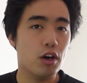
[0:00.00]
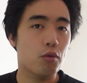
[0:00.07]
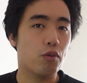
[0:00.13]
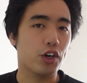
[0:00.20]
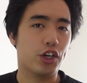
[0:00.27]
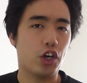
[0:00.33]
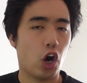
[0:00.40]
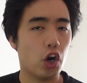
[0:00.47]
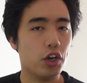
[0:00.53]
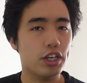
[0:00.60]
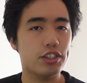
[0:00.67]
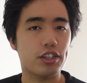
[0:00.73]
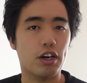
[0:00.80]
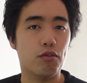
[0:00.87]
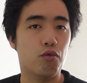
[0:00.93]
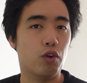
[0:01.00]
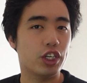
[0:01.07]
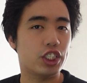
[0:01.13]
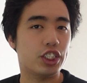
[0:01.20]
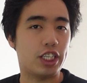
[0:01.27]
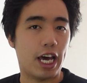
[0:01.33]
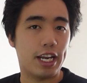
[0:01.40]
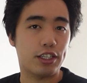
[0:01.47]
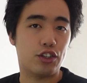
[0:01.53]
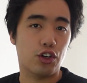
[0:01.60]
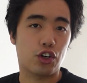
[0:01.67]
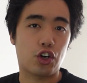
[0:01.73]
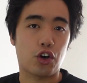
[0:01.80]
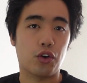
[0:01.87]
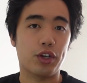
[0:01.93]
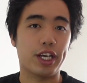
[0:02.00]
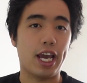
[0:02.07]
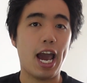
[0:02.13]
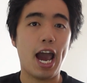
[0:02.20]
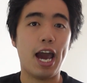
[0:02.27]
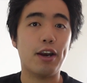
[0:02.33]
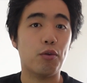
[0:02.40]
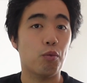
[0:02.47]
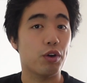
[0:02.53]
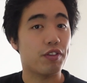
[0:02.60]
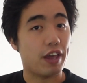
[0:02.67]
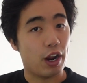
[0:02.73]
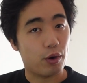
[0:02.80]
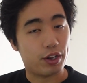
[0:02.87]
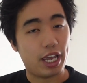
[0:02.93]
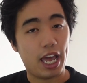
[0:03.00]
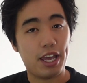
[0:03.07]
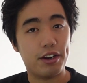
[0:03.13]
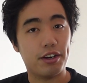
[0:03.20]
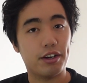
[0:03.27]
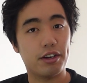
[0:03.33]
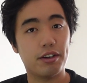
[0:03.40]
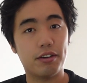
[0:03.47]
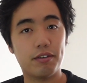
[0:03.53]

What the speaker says: regardless of which status you're currently at with Air Canada.